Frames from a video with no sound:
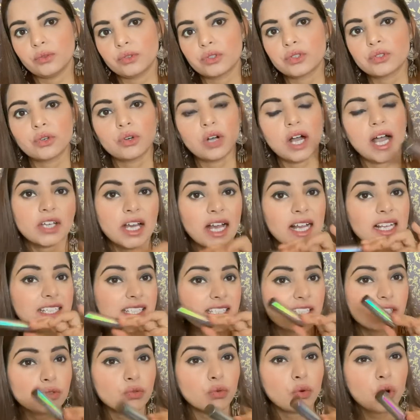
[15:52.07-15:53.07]
So I'll
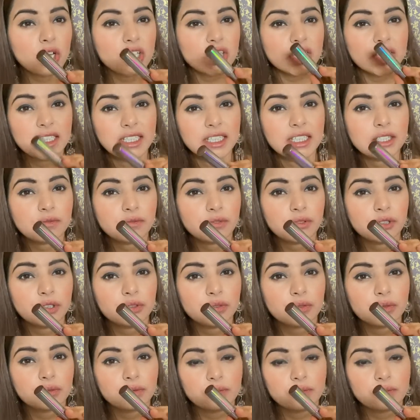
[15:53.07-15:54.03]
just swatch these for you.